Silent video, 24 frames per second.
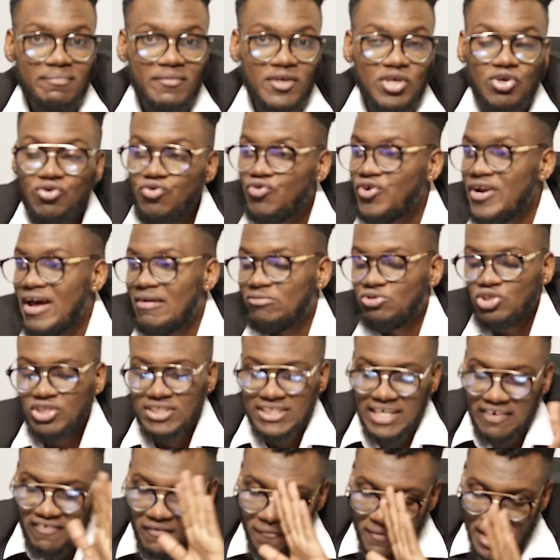You could have
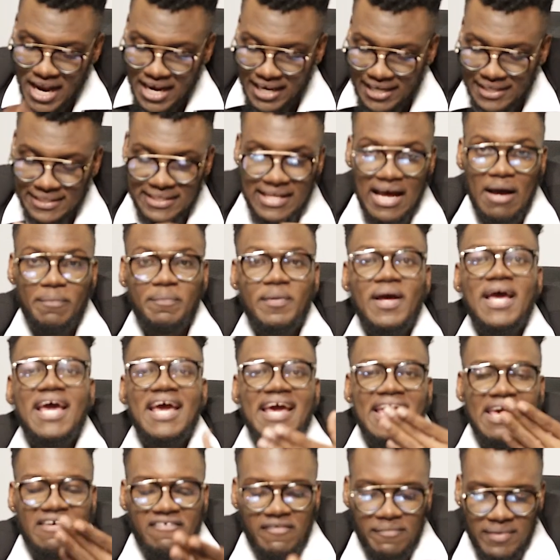just given him a little tap
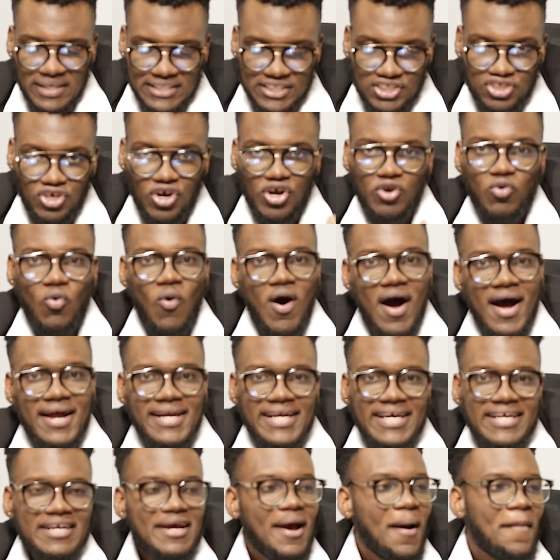give him a stern
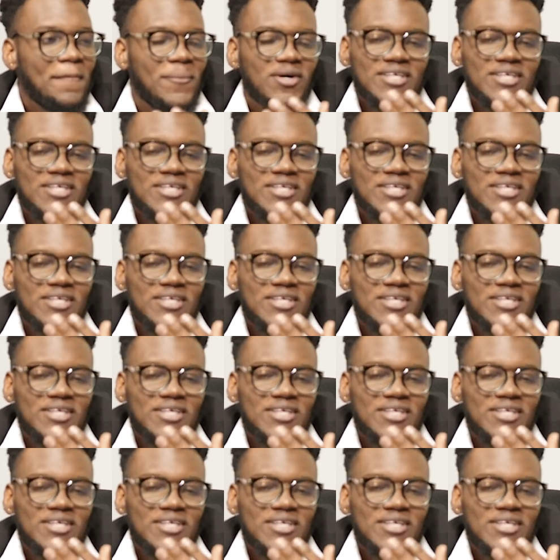warning,